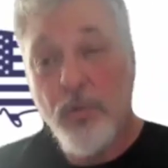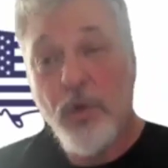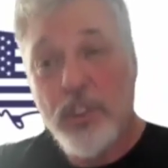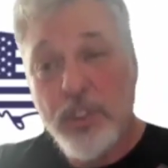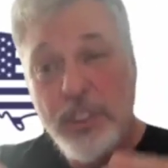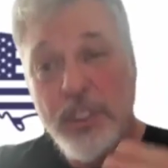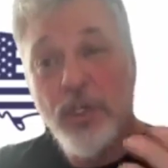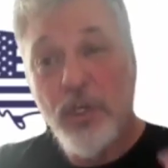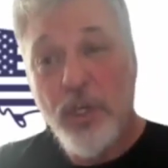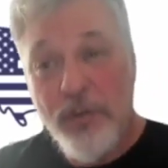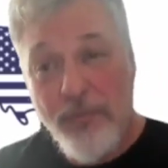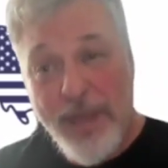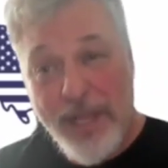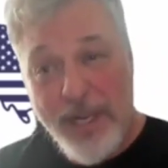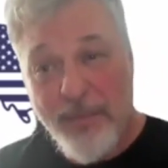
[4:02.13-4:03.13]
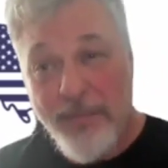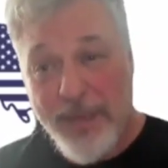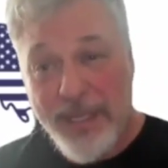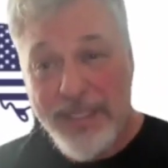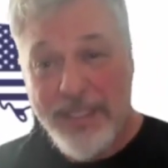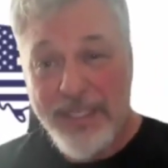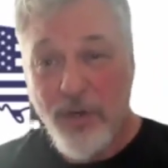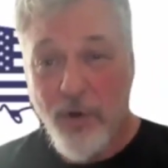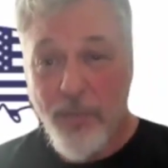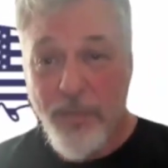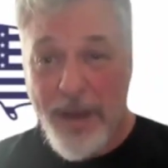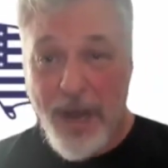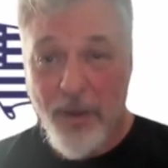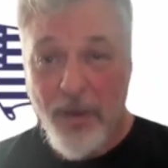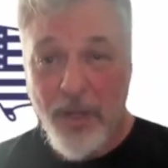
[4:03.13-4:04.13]
she could have made a big deal
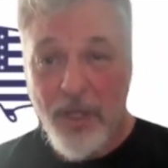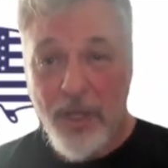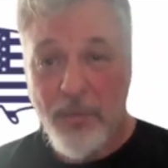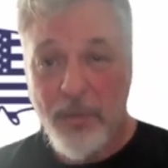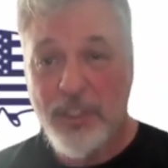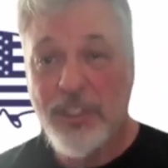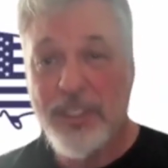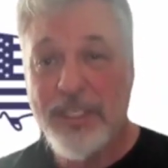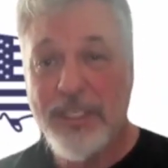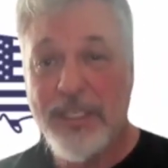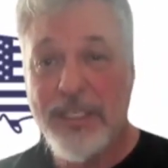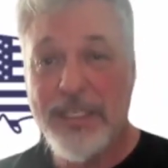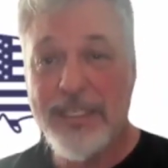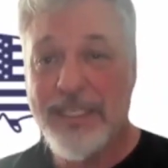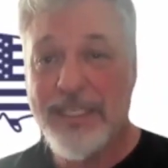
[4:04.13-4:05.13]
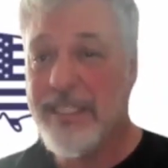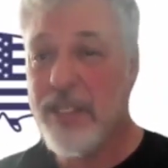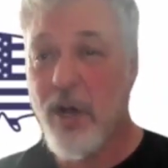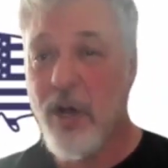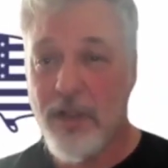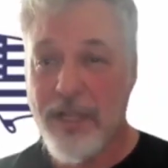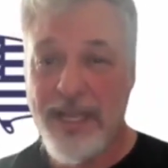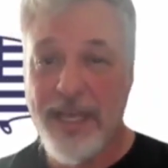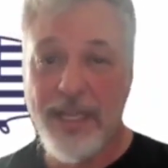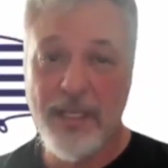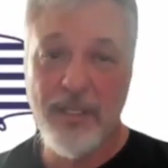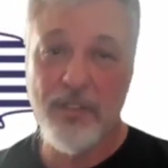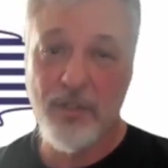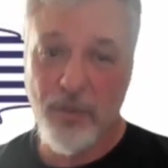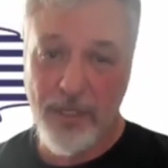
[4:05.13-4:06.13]
about, but this all led
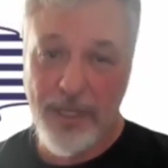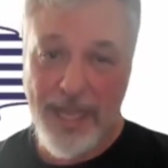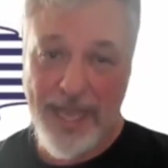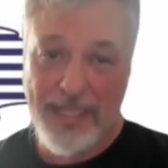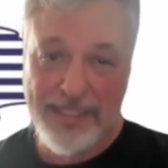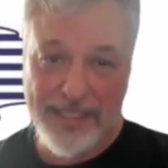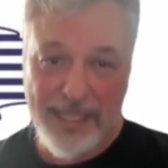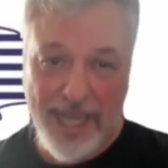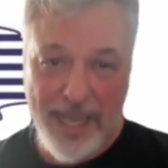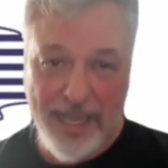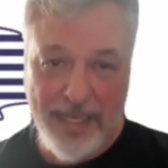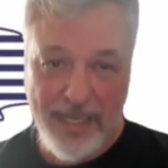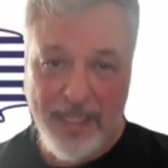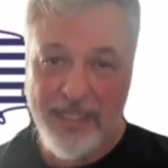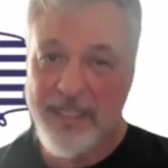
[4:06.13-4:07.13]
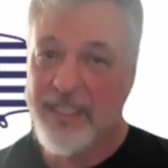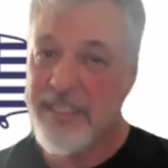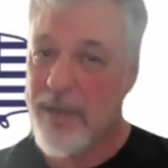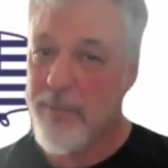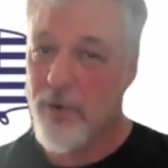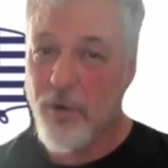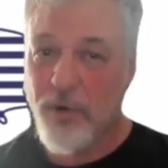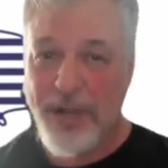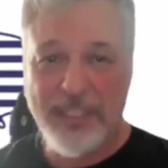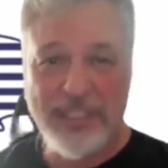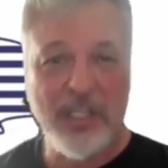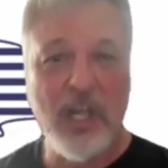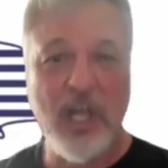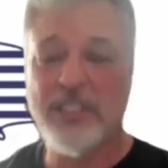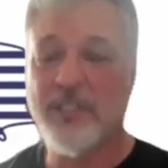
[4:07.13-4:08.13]
to a landslide. The Democrats
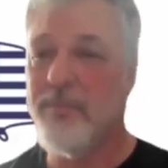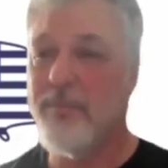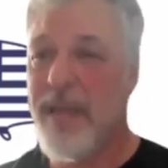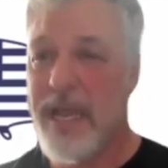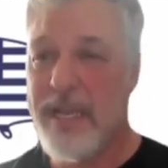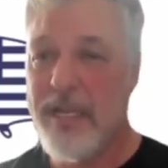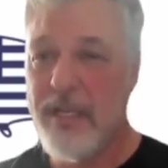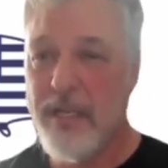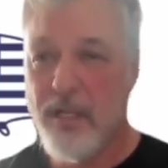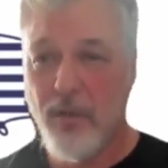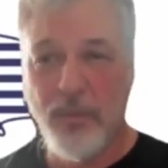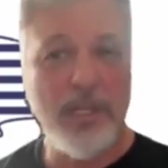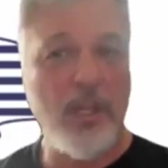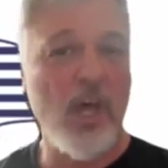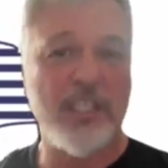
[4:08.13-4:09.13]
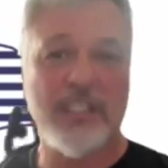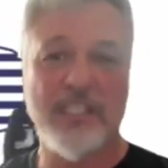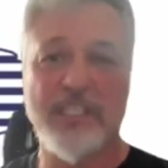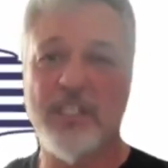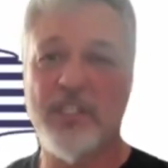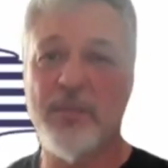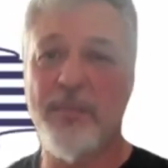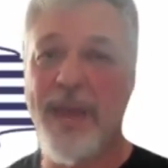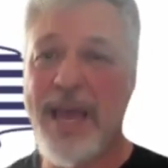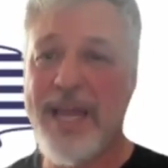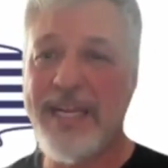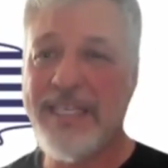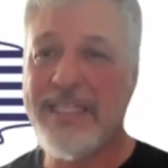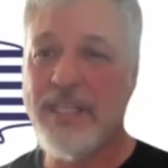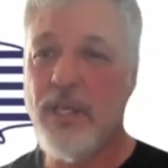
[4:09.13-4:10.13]
lost men, we lost
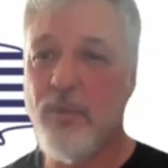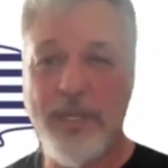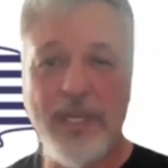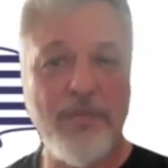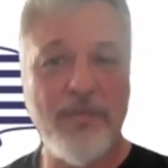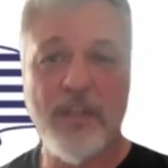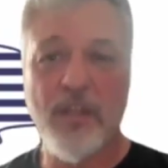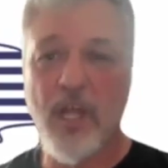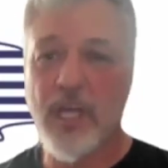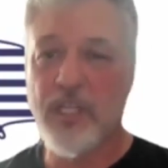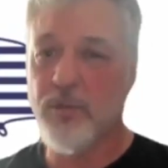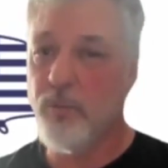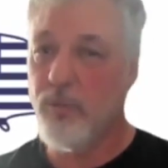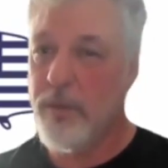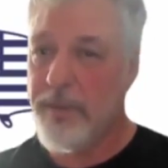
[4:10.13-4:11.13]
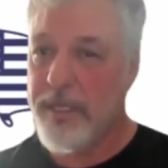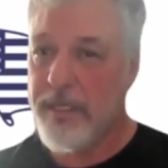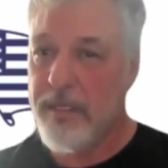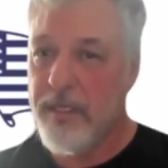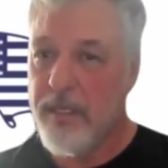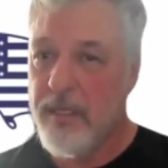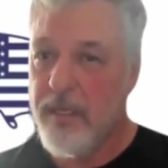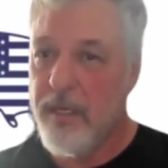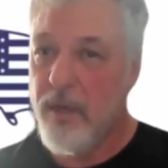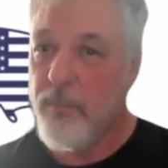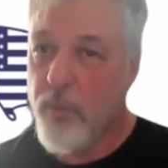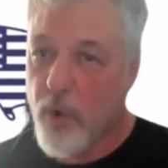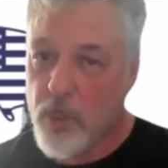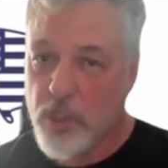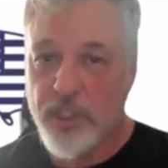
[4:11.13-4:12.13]
Hispanics, we even lost women.
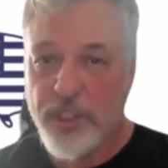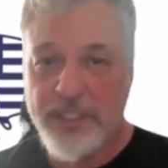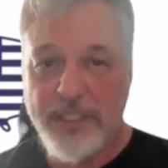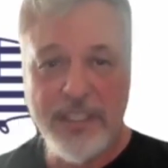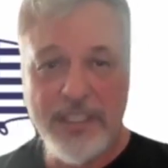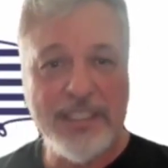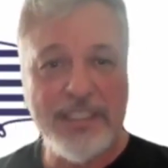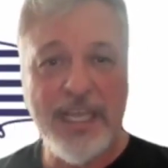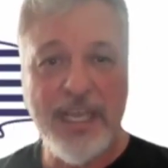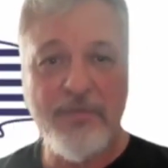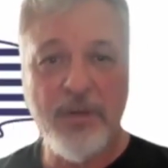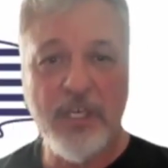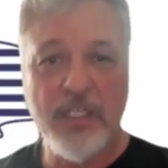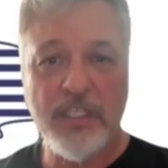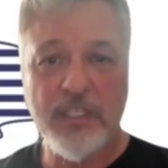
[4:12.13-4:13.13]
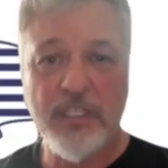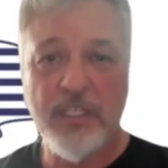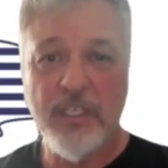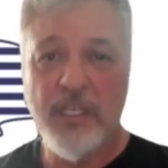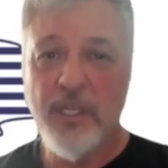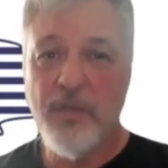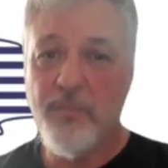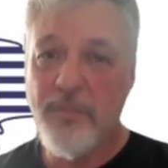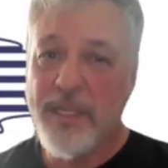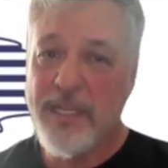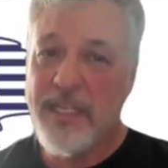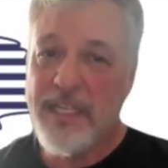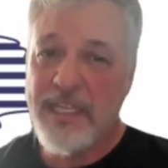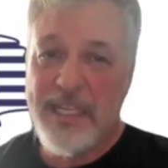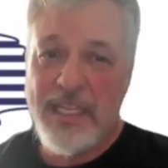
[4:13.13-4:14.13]
Abortion didn't save us.
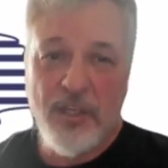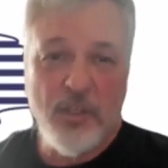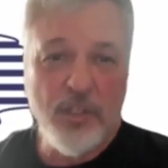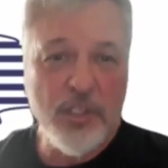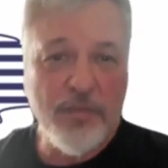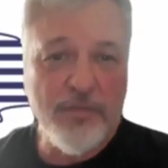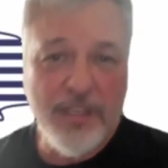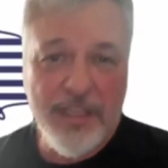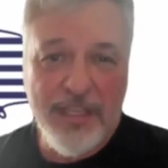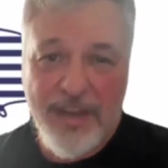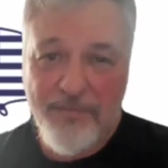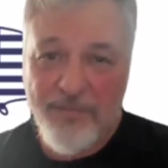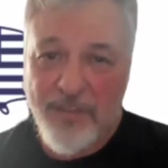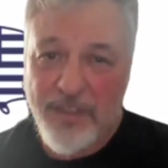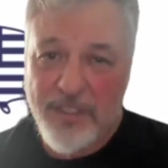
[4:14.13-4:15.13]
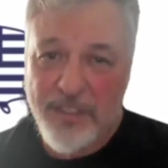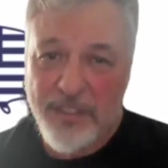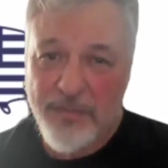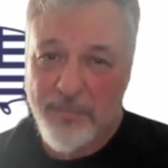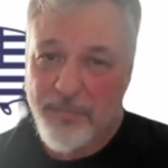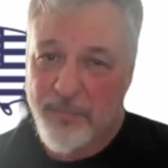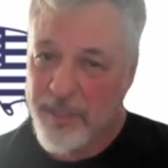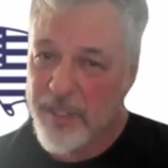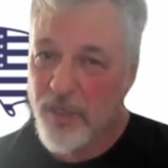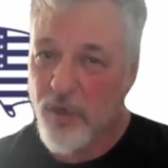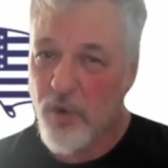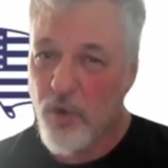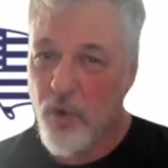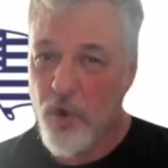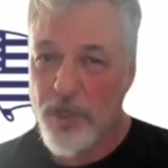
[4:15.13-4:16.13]
Many leaders of the leftist
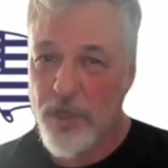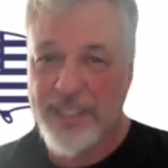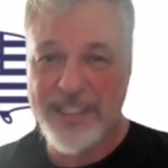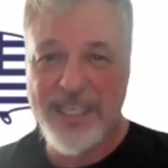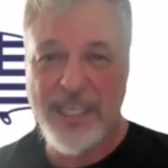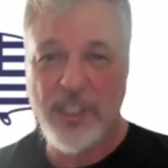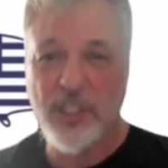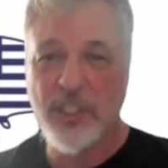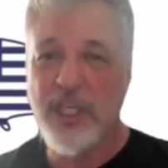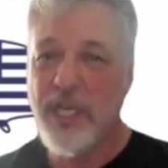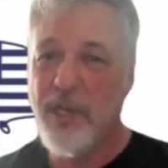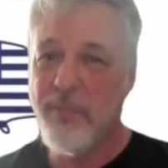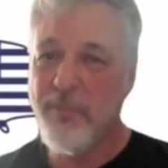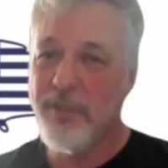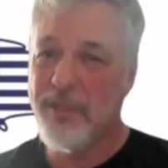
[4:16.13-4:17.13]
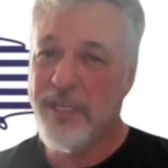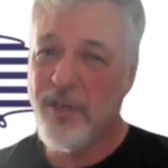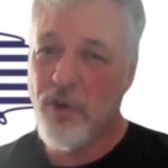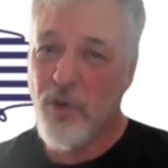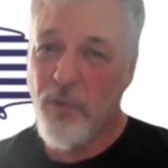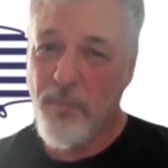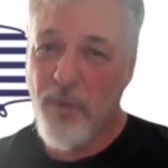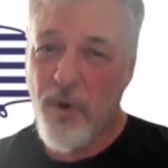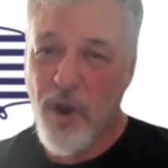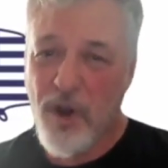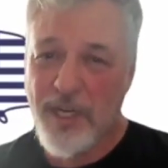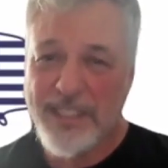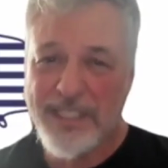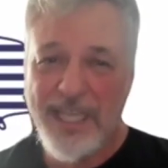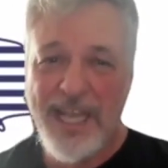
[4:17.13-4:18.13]
political organizations, political
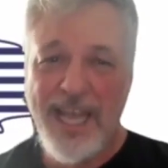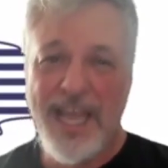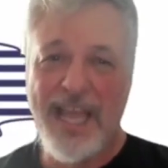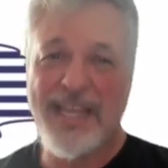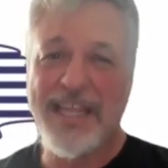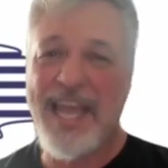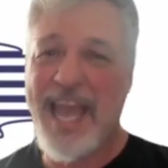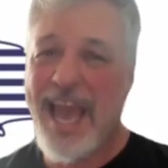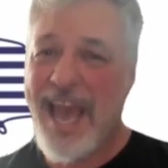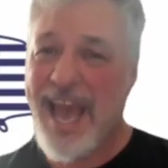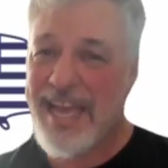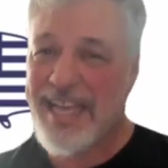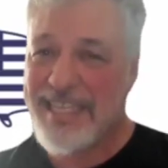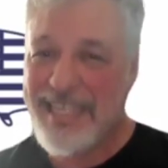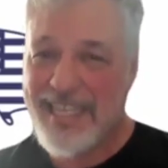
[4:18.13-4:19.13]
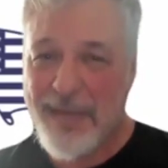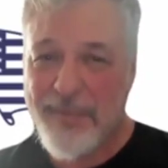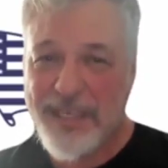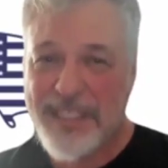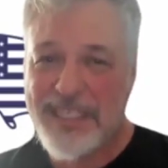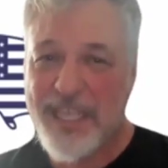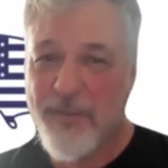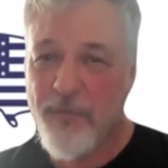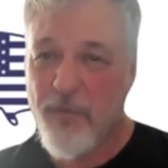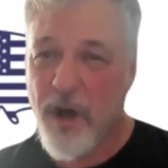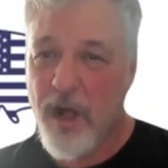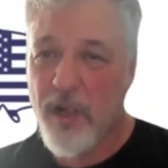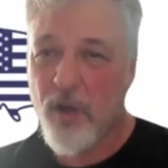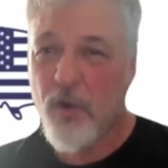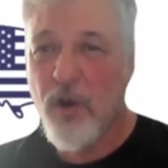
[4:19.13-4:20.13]
parties, and the academics they
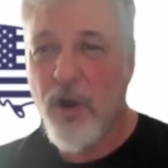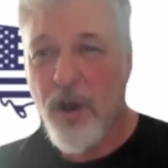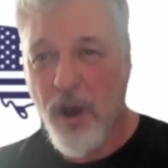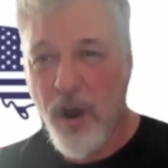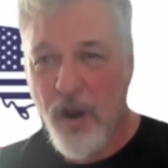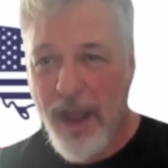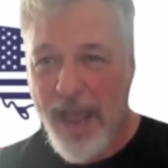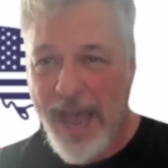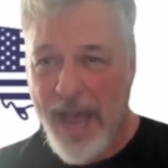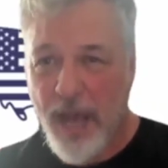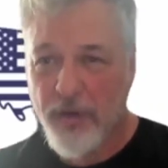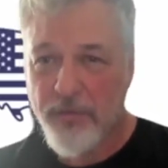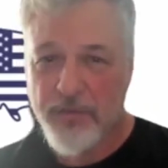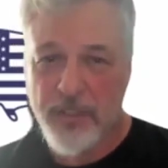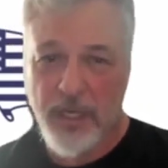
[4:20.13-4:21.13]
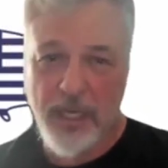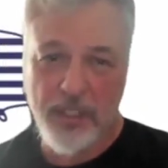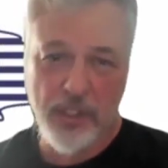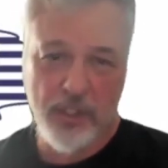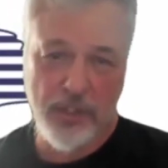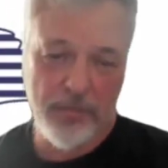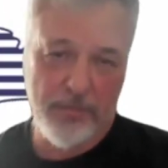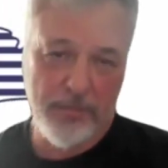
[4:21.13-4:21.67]
follow are out of touch.